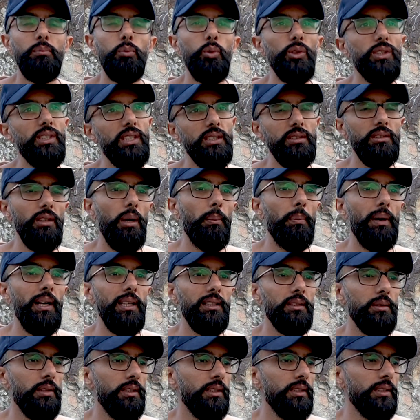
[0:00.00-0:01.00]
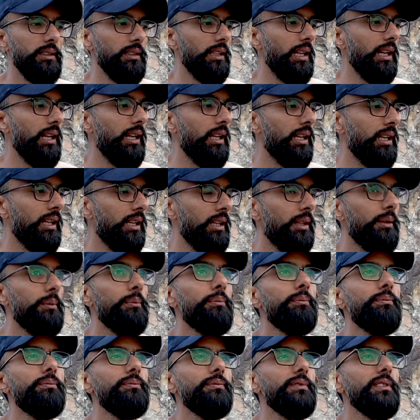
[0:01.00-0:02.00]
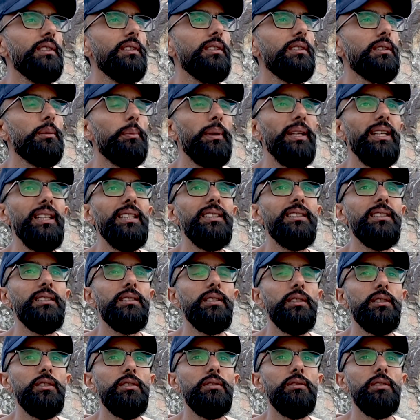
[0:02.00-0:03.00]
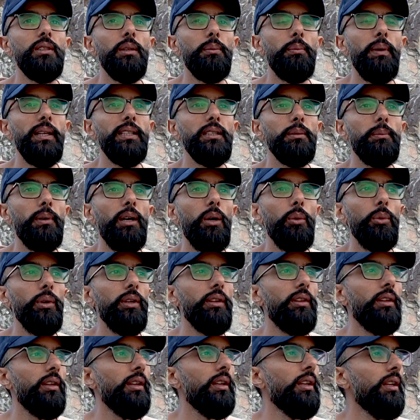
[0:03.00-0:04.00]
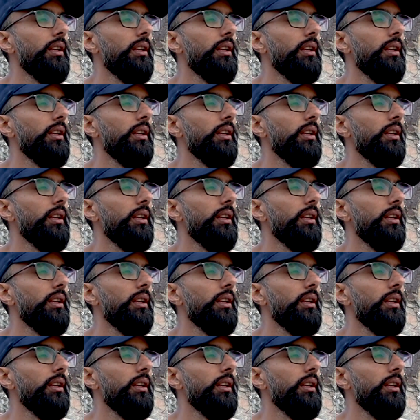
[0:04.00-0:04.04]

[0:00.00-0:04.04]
which is not bad. It's a bit easy to mess about with.